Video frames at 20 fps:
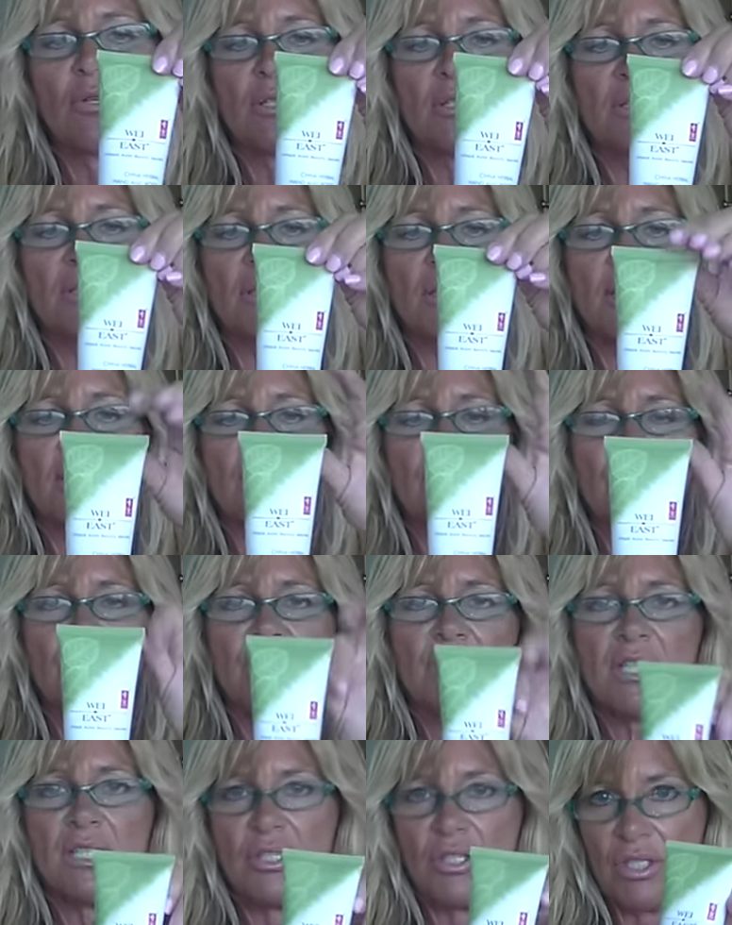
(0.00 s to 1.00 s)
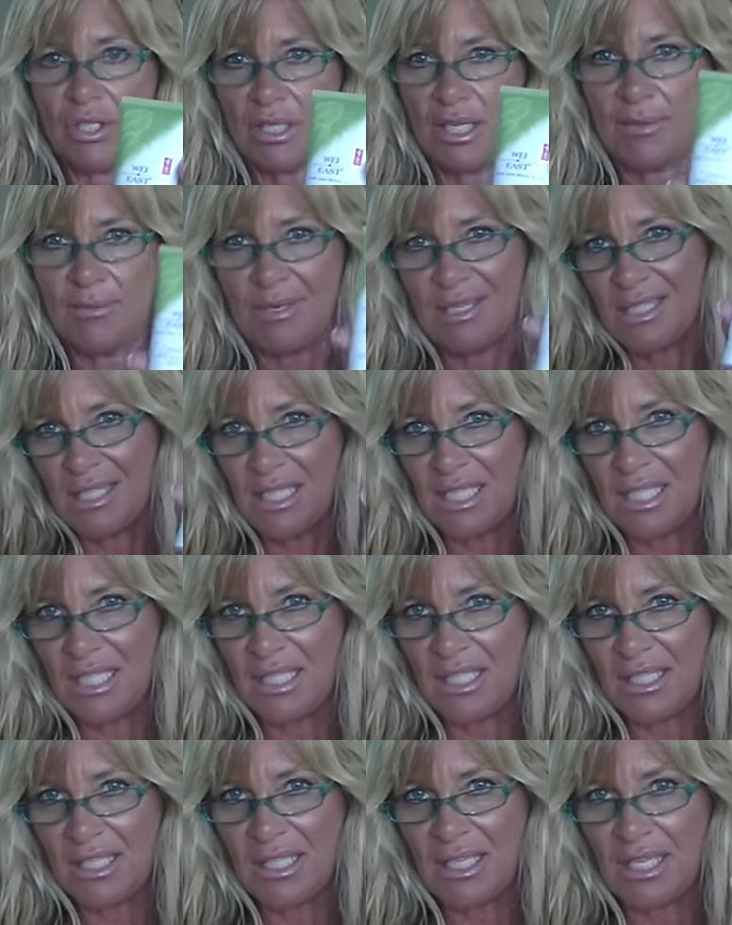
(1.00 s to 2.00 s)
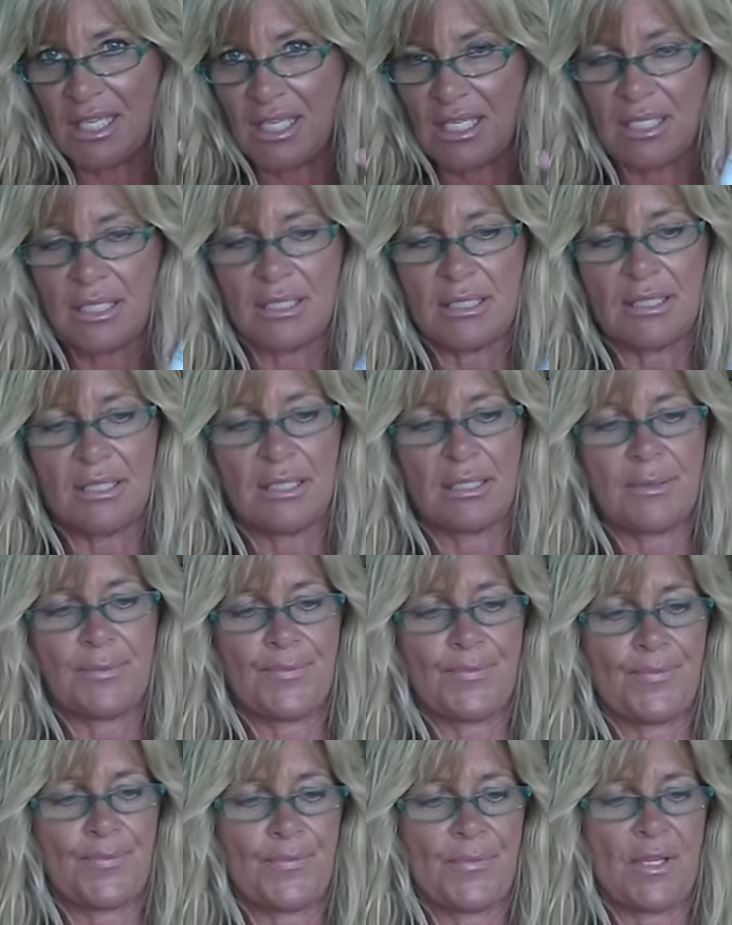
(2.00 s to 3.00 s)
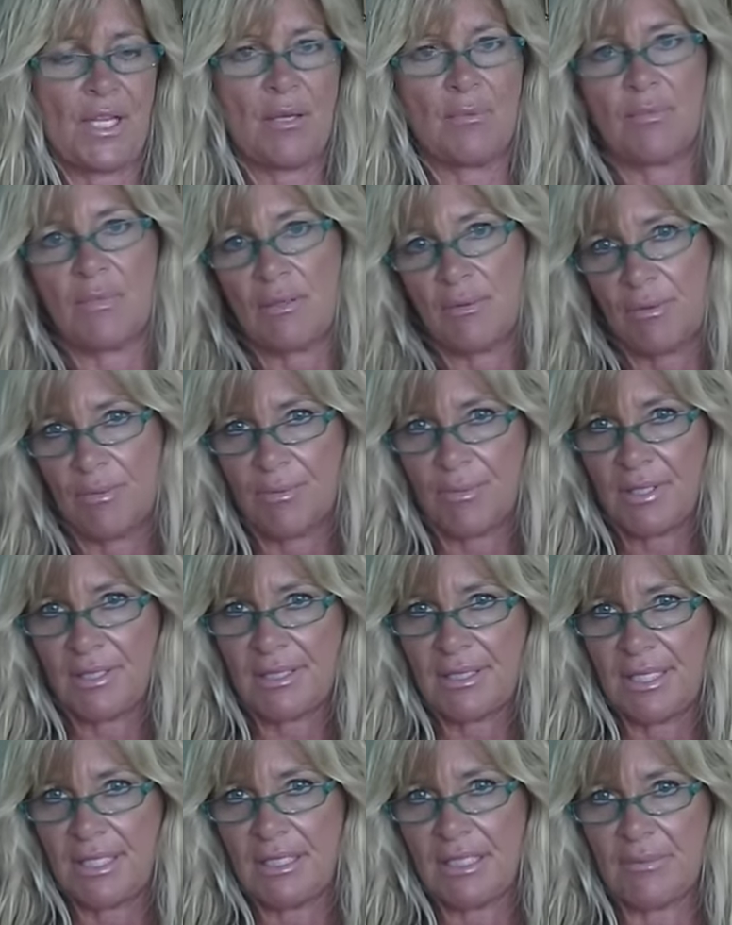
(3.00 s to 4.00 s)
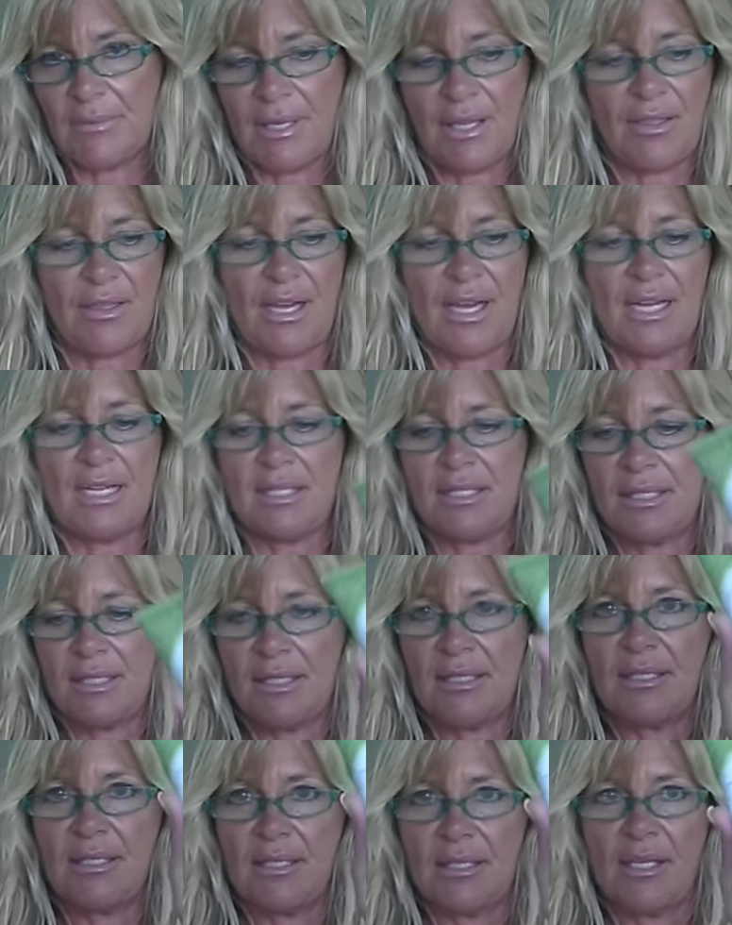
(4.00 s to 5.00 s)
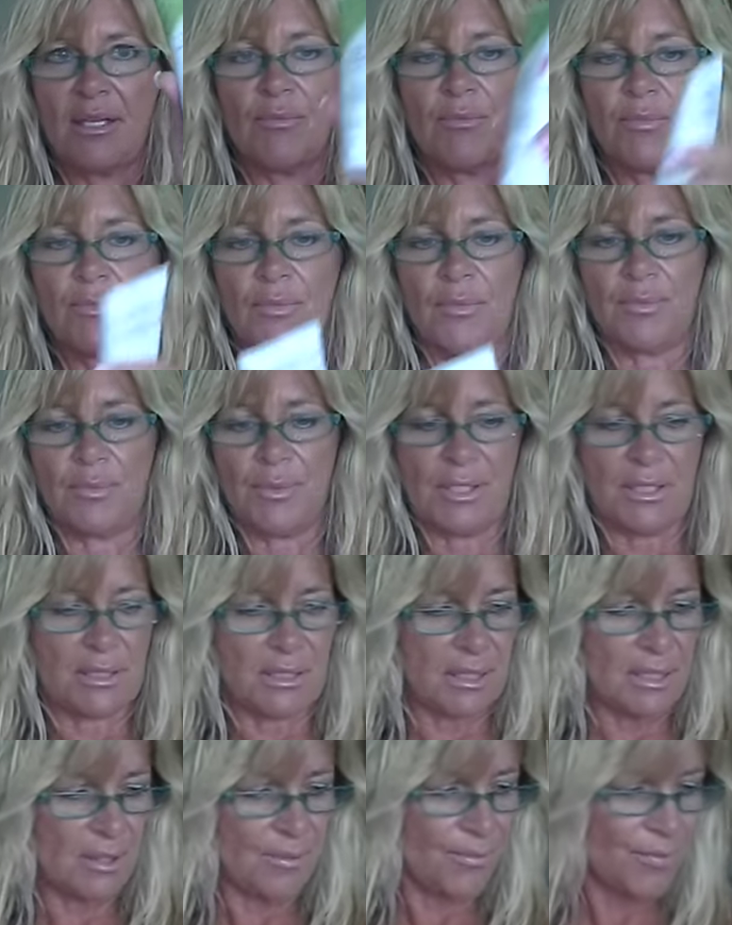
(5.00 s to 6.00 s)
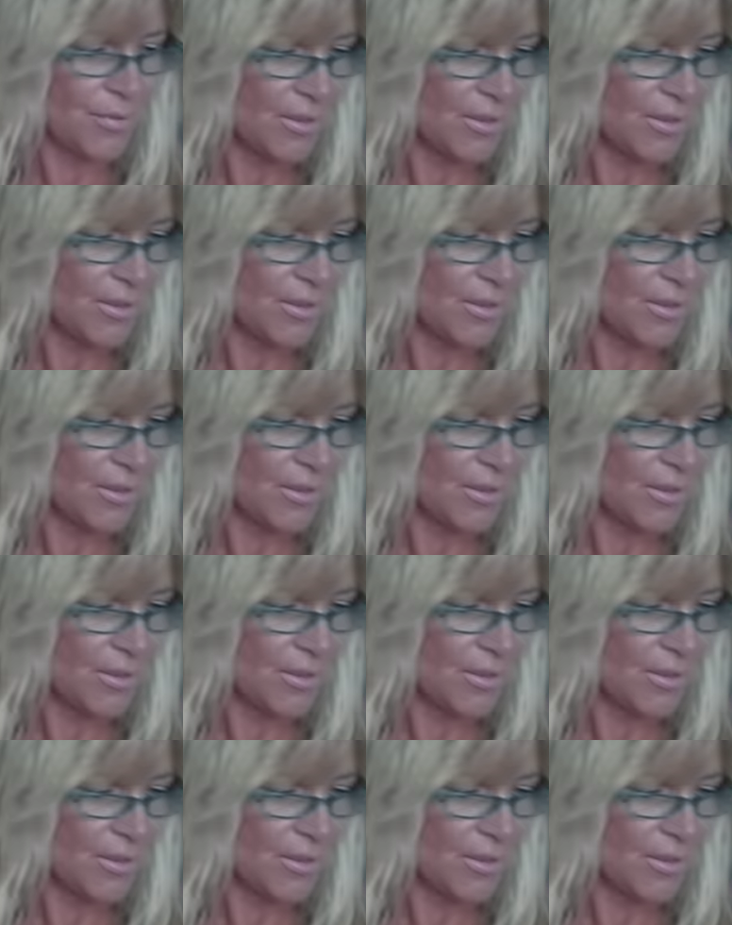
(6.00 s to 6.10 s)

want a little extra attention, like my knees and maybe the sides of my thighs. But um,